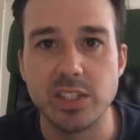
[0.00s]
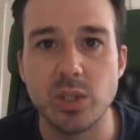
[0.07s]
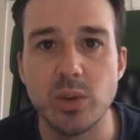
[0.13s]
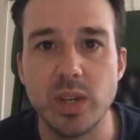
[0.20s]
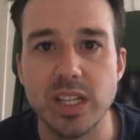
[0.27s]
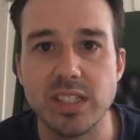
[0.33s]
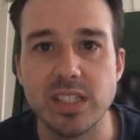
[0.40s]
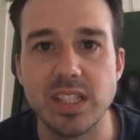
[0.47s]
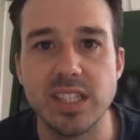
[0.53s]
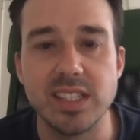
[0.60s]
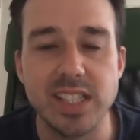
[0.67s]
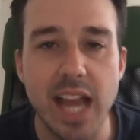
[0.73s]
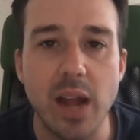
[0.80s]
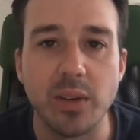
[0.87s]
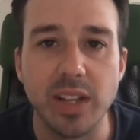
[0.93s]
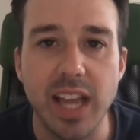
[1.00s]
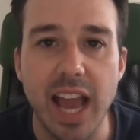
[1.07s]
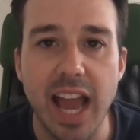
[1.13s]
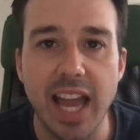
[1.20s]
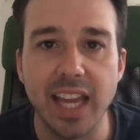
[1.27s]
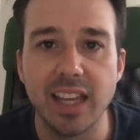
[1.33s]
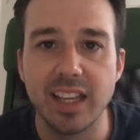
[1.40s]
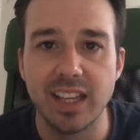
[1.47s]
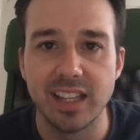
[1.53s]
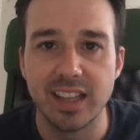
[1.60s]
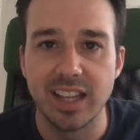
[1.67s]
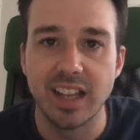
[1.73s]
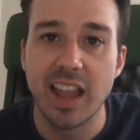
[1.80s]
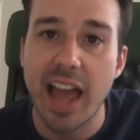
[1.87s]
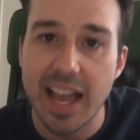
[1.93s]
who is the sound guy in
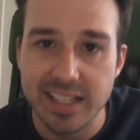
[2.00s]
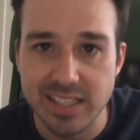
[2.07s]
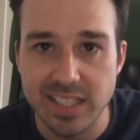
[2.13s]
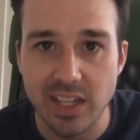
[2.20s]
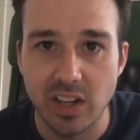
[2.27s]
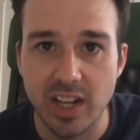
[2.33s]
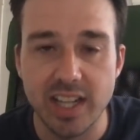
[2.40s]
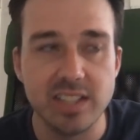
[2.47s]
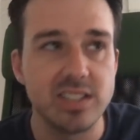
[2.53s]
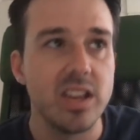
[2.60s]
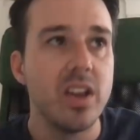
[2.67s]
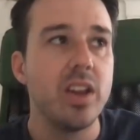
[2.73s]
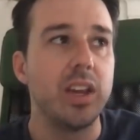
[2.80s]
the last series.